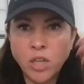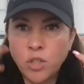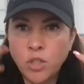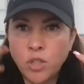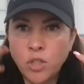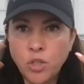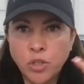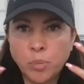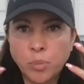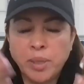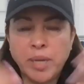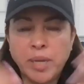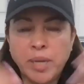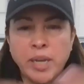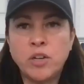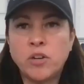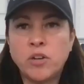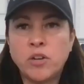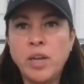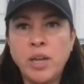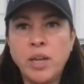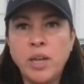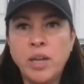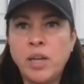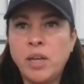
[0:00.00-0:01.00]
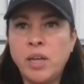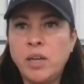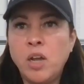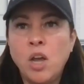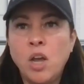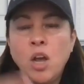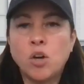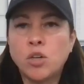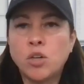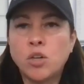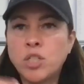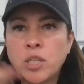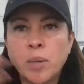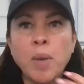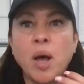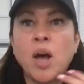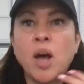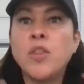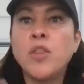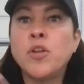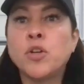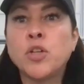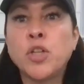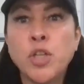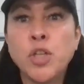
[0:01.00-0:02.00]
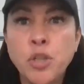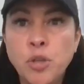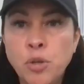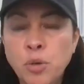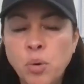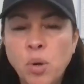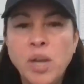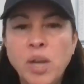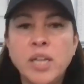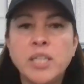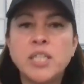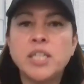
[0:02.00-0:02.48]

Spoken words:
that you can play in your head, or some other cue